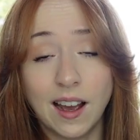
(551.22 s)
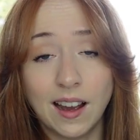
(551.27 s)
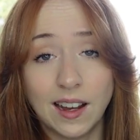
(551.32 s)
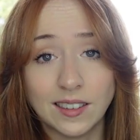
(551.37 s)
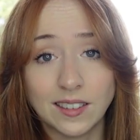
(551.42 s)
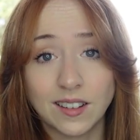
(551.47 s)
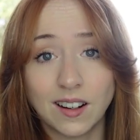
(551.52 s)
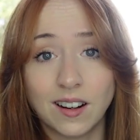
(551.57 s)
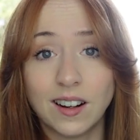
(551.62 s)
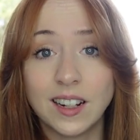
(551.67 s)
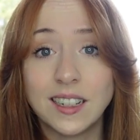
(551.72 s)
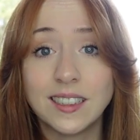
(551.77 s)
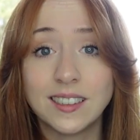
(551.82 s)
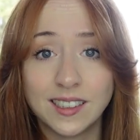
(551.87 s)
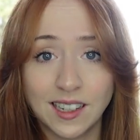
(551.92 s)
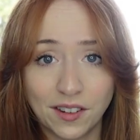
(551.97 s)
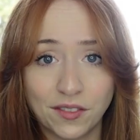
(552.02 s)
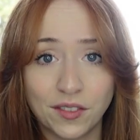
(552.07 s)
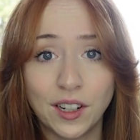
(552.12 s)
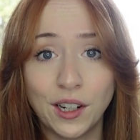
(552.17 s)
and I'd
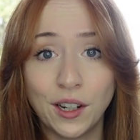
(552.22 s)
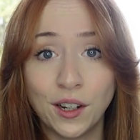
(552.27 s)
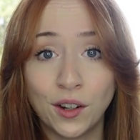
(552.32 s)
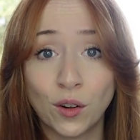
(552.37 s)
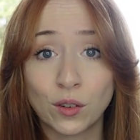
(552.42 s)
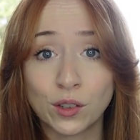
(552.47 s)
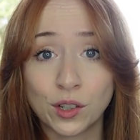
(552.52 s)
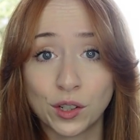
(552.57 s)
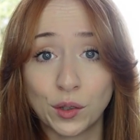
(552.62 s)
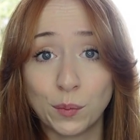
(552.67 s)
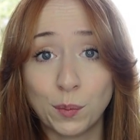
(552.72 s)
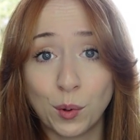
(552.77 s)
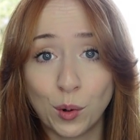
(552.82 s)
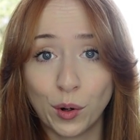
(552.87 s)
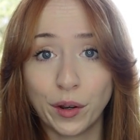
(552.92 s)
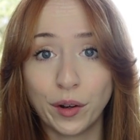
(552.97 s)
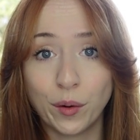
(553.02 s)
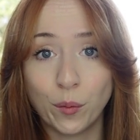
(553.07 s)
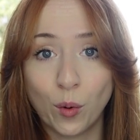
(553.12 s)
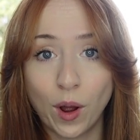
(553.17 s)
definitely got to the
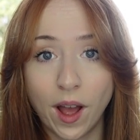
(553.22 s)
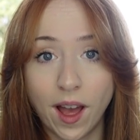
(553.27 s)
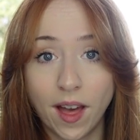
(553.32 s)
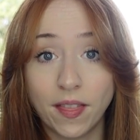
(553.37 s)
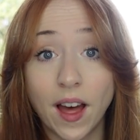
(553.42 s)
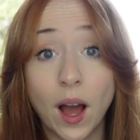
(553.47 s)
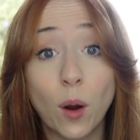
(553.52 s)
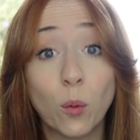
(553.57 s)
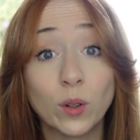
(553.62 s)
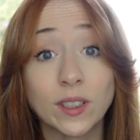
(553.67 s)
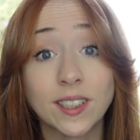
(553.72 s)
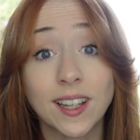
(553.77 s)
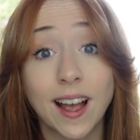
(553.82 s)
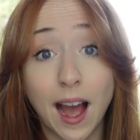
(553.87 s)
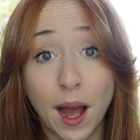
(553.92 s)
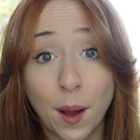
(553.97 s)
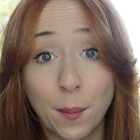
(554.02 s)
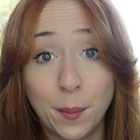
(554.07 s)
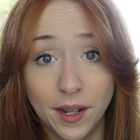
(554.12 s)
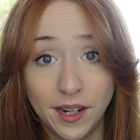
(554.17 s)
point where that was
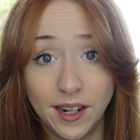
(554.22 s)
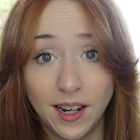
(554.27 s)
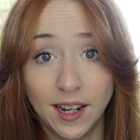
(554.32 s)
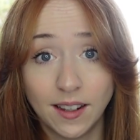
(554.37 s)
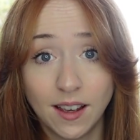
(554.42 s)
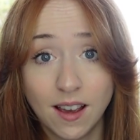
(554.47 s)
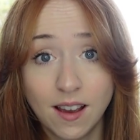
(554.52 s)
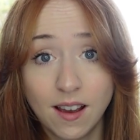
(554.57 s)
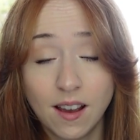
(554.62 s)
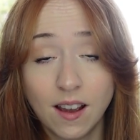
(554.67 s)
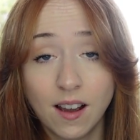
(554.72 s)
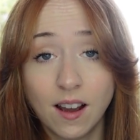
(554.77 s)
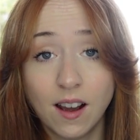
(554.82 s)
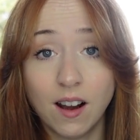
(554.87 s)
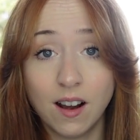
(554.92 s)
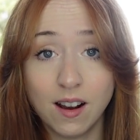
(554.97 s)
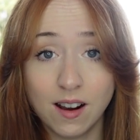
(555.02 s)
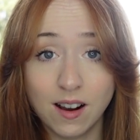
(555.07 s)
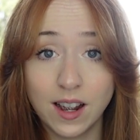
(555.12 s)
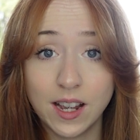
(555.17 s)
happening.
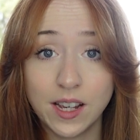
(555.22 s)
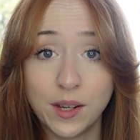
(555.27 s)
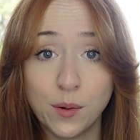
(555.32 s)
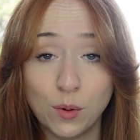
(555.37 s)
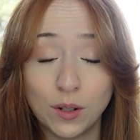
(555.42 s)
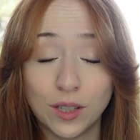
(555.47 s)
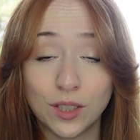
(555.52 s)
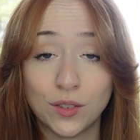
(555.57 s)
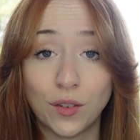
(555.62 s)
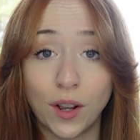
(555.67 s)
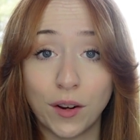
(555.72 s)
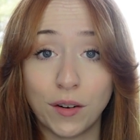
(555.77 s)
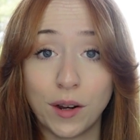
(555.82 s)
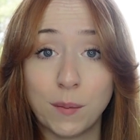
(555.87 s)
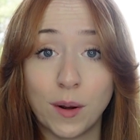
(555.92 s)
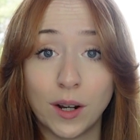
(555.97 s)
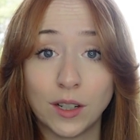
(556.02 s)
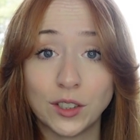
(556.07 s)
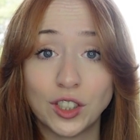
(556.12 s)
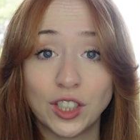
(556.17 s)
I was very
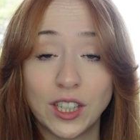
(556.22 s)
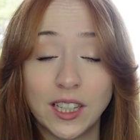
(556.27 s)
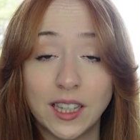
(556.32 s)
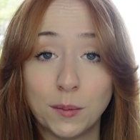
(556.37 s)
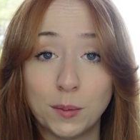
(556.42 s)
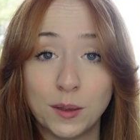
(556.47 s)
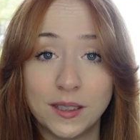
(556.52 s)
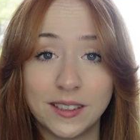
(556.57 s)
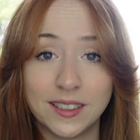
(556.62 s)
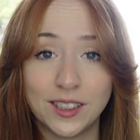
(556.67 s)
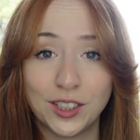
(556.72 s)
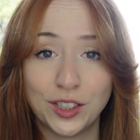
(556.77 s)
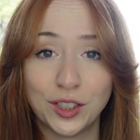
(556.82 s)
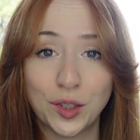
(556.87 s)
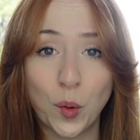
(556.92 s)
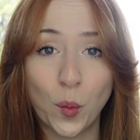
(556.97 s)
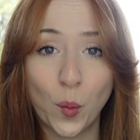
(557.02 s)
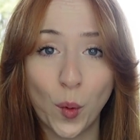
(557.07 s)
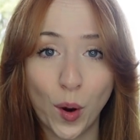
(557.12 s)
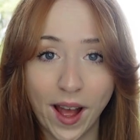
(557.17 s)
much in the
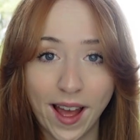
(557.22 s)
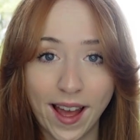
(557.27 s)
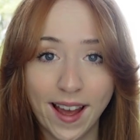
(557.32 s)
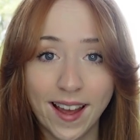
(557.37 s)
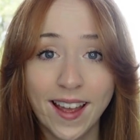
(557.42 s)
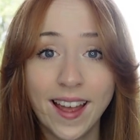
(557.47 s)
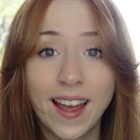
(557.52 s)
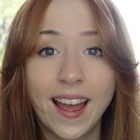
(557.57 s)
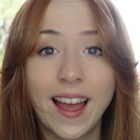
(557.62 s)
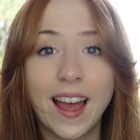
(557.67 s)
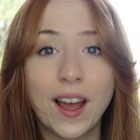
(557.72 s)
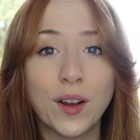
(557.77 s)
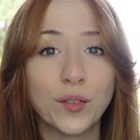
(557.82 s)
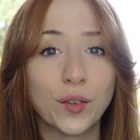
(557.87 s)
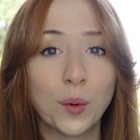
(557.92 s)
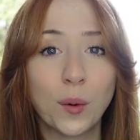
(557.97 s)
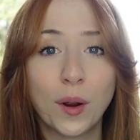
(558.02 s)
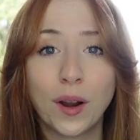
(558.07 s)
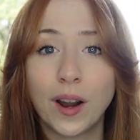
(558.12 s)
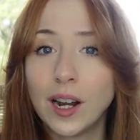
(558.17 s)
position where
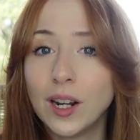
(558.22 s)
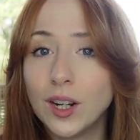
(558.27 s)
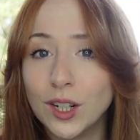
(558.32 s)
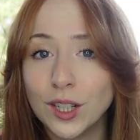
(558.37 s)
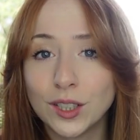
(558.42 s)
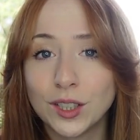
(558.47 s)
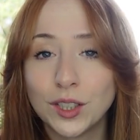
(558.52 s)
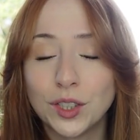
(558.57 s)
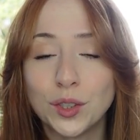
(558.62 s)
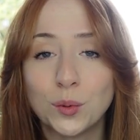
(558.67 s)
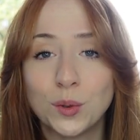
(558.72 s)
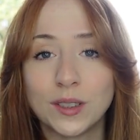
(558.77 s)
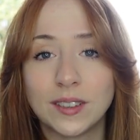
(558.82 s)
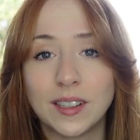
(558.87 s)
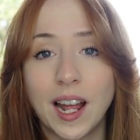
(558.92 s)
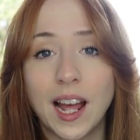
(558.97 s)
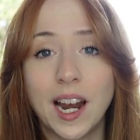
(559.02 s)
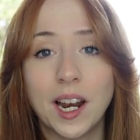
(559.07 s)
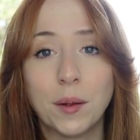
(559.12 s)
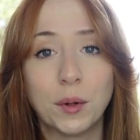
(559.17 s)
everywhere I looked was
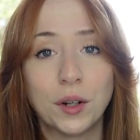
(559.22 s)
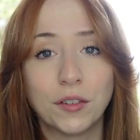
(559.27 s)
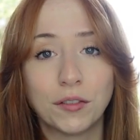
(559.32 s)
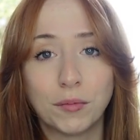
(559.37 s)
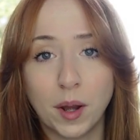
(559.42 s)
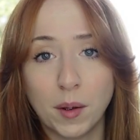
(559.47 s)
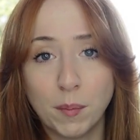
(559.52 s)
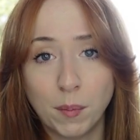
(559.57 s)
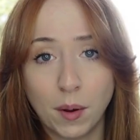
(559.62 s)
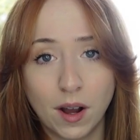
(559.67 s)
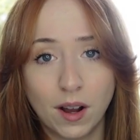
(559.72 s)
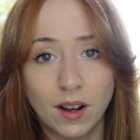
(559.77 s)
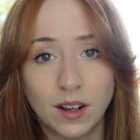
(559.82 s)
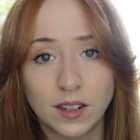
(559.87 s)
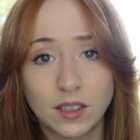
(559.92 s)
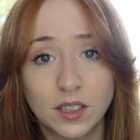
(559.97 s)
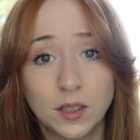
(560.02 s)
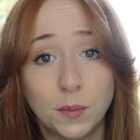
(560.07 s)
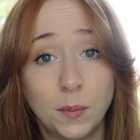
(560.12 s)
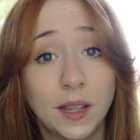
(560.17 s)
an element of my
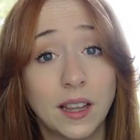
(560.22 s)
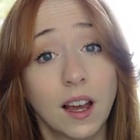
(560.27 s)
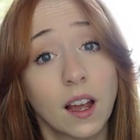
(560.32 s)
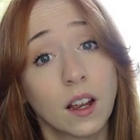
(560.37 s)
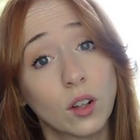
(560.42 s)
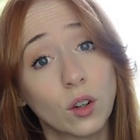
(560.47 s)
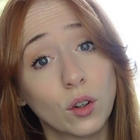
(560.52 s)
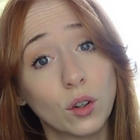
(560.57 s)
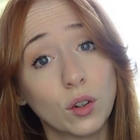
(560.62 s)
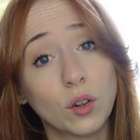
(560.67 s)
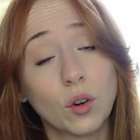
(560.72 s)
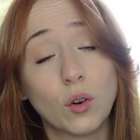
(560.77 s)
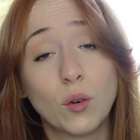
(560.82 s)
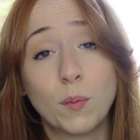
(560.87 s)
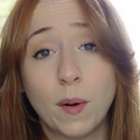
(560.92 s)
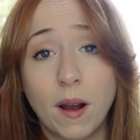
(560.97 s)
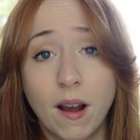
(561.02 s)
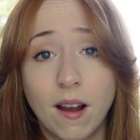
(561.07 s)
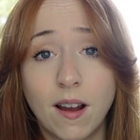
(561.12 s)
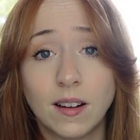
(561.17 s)
past, be that good or
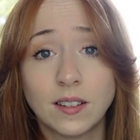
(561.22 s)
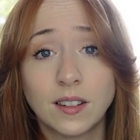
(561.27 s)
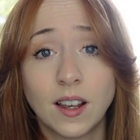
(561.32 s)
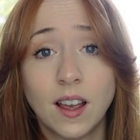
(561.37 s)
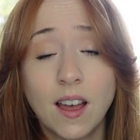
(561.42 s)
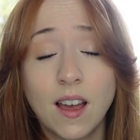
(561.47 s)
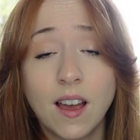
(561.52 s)
bad,